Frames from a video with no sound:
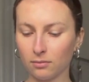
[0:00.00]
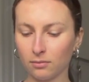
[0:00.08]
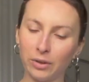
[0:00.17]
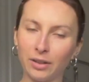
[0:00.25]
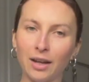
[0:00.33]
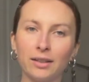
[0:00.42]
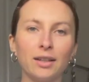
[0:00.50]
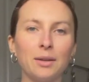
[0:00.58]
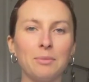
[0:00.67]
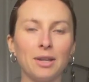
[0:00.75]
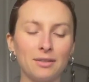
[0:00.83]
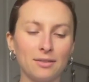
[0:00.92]
We're not
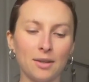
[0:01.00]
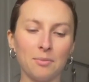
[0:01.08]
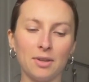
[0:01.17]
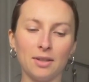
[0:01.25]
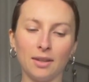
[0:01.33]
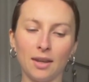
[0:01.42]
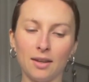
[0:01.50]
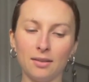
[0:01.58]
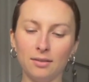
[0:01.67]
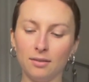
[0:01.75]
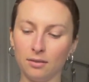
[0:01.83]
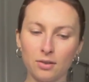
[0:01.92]
gonna mix them in yet,
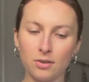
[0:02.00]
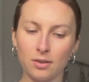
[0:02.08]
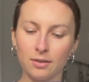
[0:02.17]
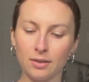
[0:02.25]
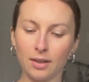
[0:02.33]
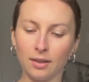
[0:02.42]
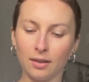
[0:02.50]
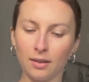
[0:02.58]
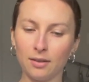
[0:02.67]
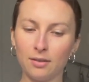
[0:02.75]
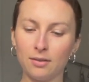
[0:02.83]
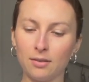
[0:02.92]
just like
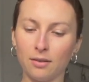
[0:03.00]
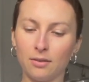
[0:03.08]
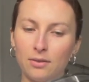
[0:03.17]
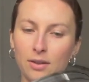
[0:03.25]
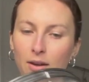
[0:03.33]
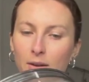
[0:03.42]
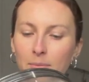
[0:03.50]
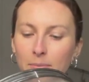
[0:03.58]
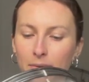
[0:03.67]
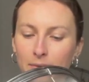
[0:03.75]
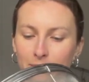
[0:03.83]
this on top.